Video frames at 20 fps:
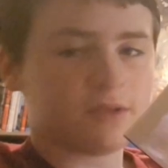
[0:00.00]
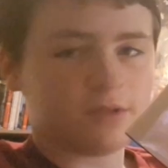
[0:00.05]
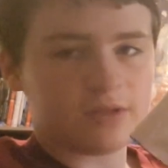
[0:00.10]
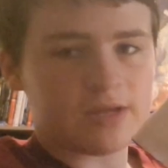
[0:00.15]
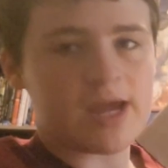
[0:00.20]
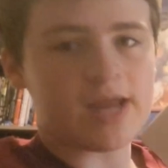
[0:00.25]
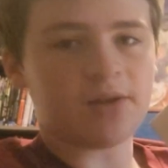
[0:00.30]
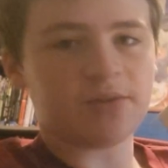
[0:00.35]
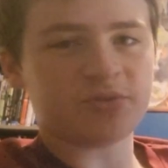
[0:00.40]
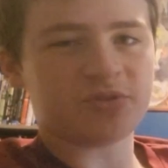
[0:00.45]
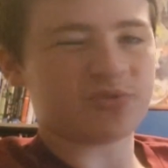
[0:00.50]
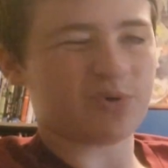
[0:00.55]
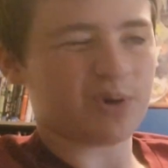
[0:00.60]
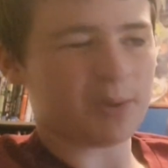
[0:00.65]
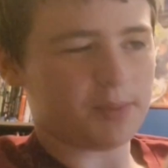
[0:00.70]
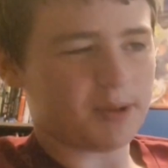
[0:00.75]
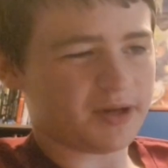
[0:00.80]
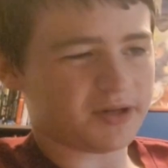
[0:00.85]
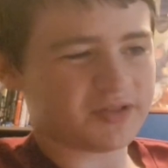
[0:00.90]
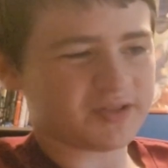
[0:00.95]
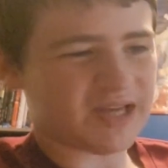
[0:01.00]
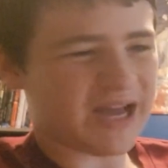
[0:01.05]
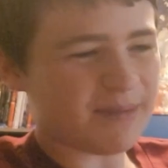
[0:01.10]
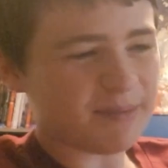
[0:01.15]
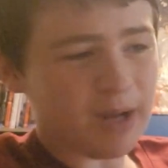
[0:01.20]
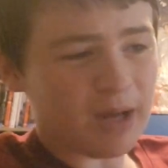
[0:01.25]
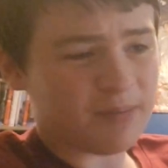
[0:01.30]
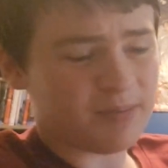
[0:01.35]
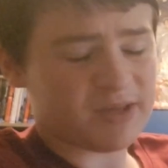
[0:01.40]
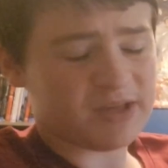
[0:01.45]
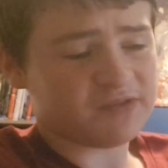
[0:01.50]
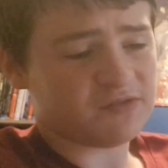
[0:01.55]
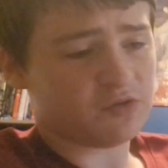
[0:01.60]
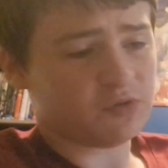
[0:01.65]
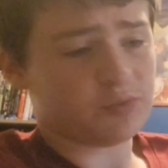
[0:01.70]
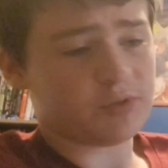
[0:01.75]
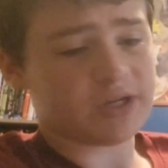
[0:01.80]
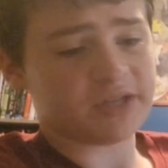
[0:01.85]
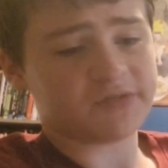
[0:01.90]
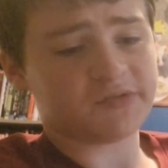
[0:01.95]
And it was $20. I'm not paying full
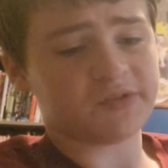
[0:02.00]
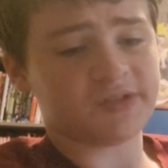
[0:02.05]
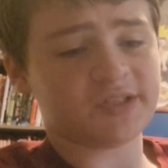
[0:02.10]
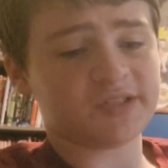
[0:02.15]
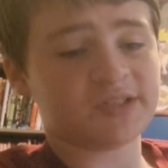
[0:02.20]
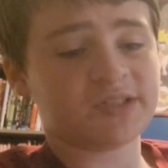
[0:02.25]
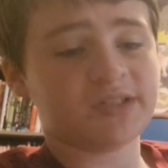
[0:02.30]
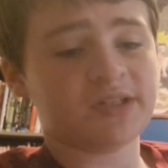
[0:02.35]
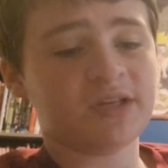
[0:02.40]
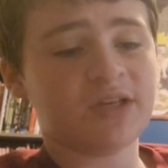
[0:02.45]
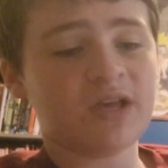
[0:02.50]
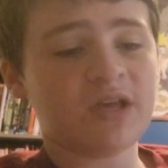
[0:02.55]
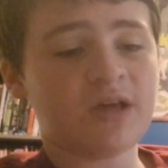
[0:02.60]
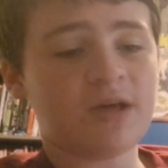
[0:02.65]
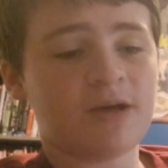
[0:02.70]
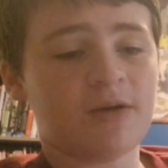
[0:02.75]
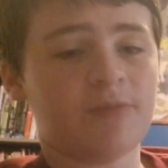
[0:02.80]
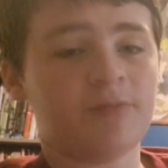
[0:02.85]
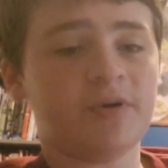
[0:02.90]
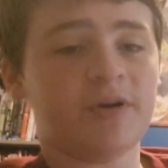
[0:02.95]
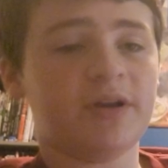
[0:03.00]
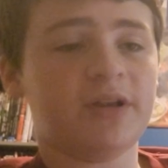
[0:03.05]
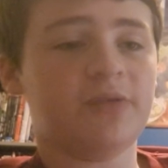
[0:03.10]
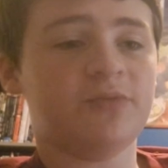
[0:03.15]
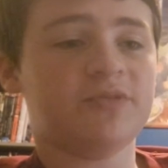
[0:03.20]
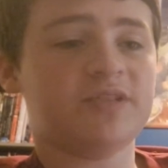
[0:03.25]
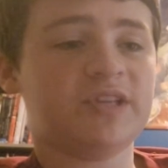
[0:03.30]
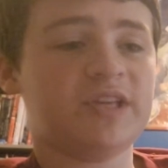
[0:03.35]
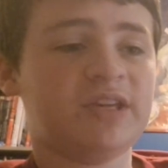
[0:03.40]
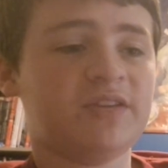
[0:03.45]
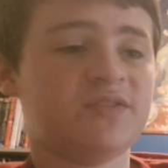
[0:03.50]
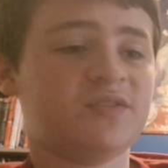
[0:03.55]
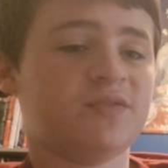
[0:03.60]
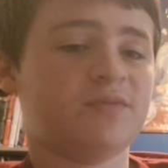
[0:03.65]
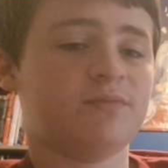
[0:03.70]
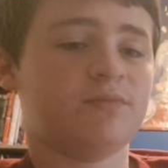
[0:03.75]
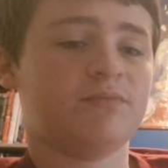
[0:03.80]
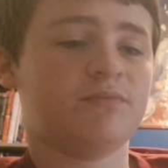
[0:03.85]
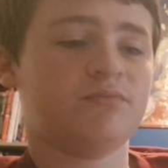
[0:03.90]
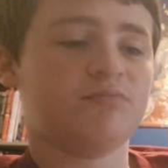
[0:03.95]
price for this, but it was a gift.
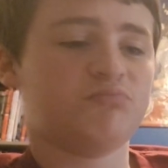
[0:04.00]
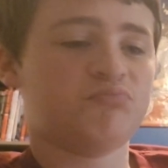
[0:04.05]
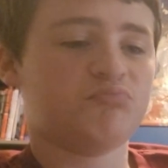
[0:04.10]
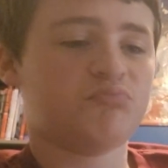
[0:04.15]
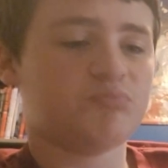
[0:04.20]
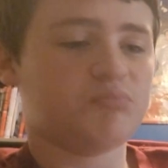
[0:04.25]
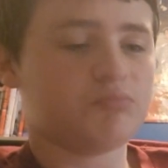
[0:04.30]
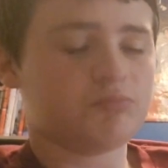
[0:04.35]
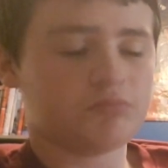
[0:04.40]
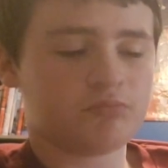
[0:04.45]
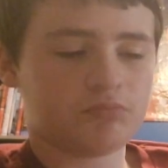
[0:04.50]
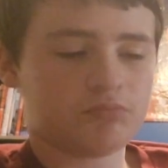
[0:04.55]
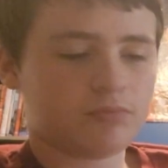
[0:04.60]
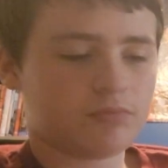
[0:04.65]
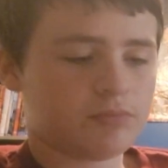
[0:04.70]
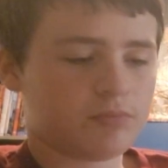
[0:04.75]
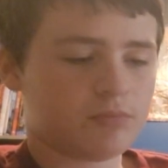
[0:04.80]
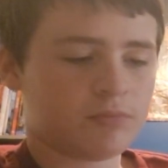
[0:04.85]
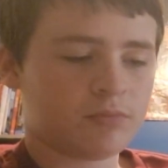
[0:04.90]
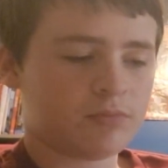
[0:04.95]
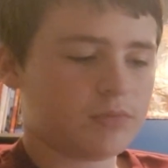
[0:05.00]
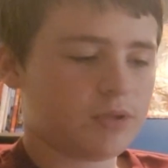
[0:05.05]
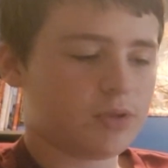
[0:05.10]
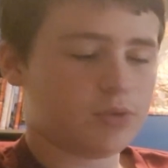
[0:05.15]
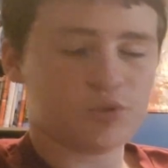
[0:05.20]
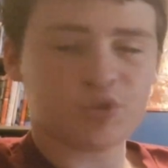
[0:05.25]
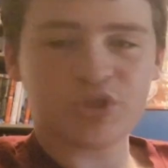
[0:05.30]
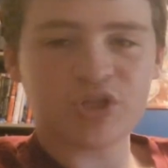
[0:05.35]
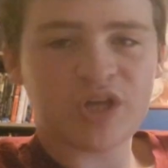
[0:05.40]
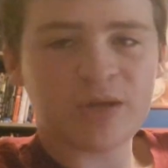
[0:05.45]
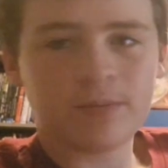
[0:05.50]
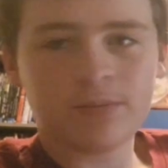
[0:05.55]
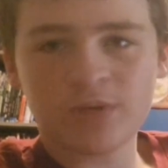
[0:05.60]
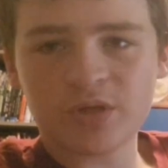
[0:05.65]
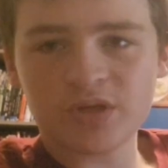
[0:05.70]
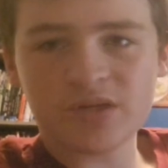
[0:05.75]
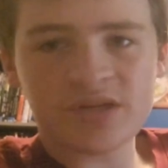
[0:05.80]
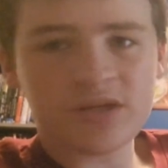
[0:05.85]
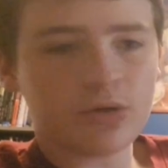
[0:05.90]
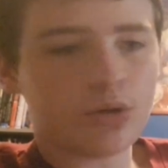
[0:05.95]
It was cheap,
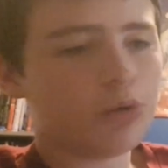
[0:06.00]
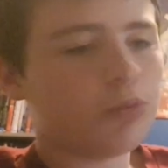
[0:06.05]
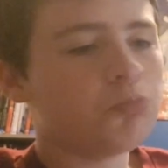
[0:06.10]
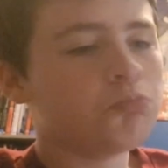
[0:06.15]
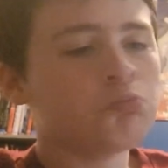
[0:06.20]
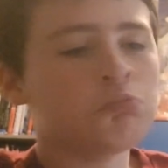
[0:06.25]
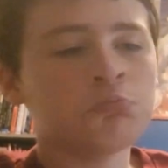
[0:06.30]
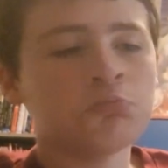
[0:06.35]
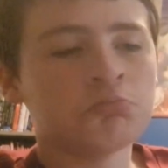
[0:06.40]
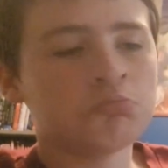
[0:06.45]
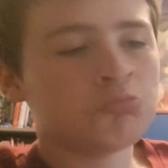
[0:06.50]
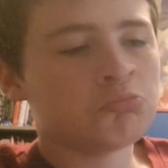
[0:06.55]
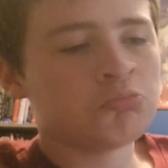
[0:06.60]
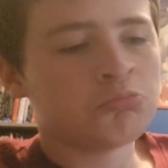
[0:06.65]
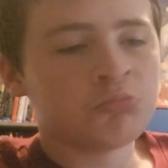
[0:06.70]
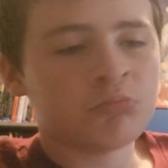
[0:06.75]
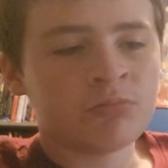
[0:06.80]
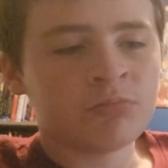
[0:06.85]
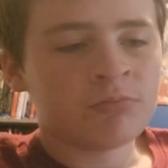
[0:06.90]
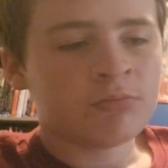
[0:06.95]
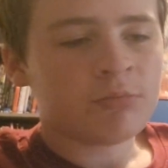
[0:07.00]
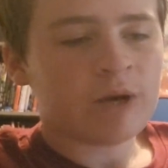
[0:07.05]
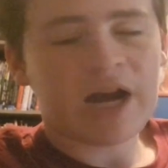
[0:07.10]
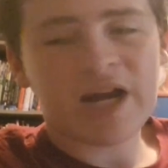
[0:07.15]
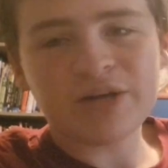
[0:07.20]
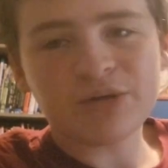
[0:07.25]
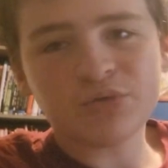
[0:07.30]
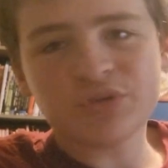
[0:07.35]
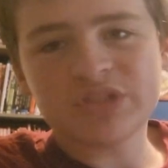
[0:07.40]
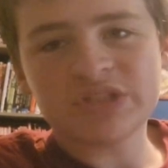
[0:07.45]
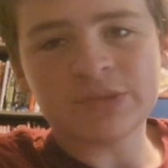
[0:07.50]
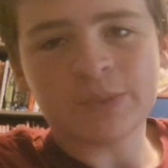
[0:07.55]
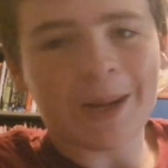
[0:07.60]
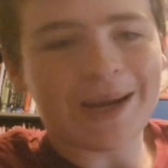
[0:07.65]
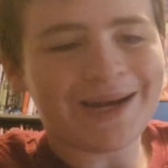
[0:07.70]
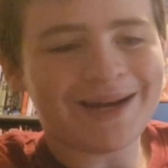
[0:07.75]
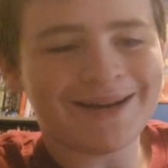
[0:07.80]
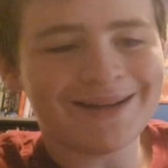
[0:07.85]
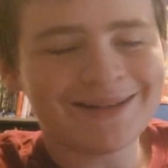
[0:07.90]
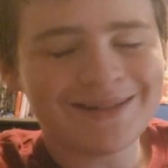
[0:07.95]
good deal. I don't see why
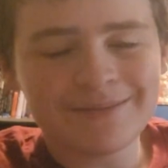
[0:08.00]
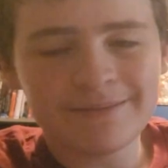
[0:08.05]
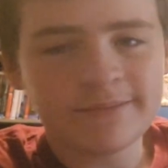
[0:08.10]
not.